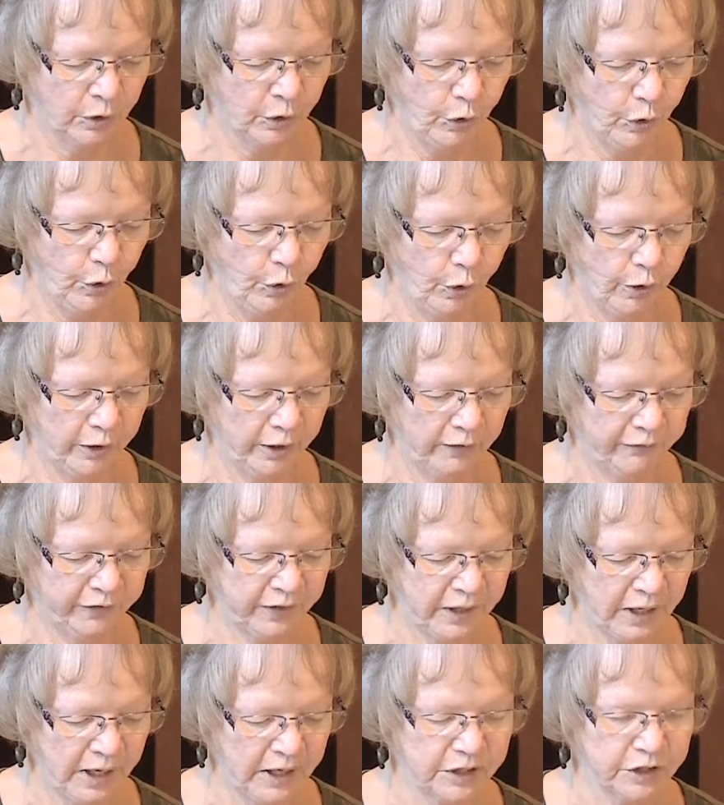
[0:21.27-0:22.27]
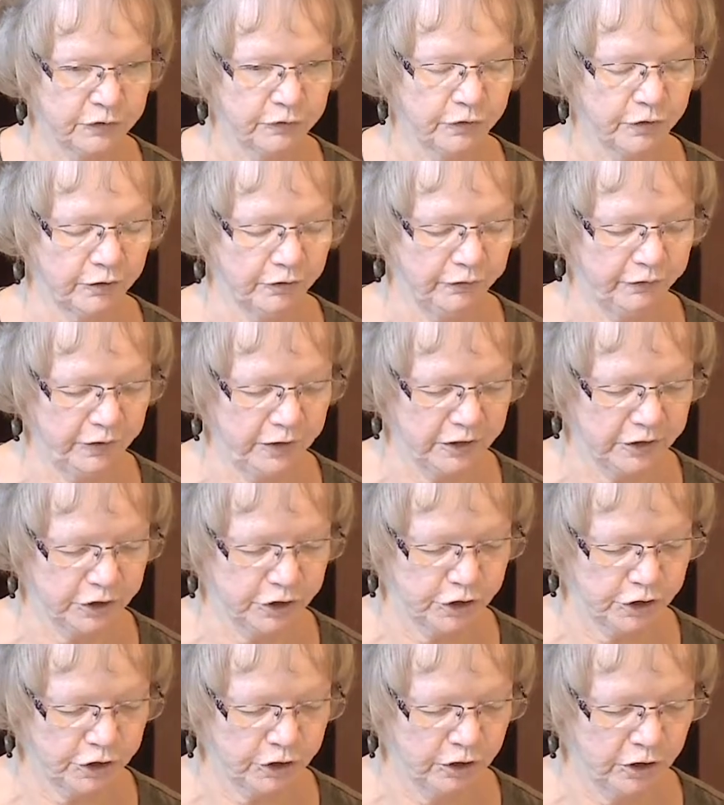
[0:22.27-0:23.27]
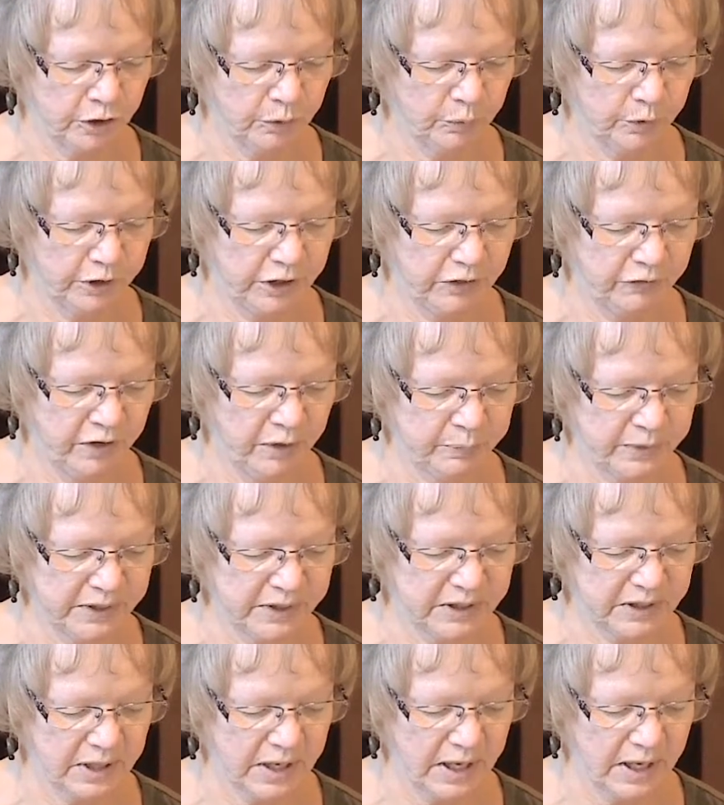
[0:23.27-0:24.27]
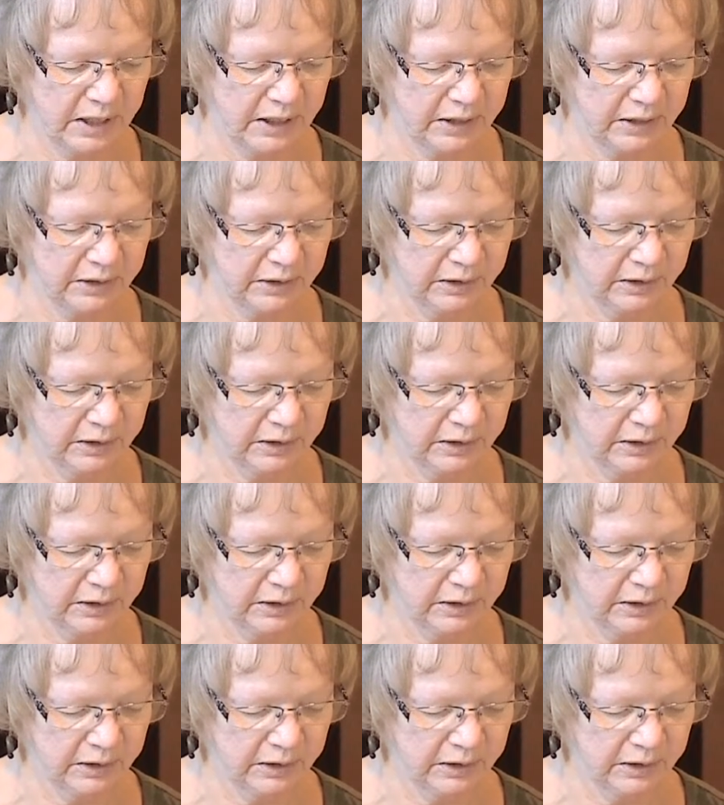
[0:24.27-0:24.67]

Or if he asks for a fish, will give him a snake?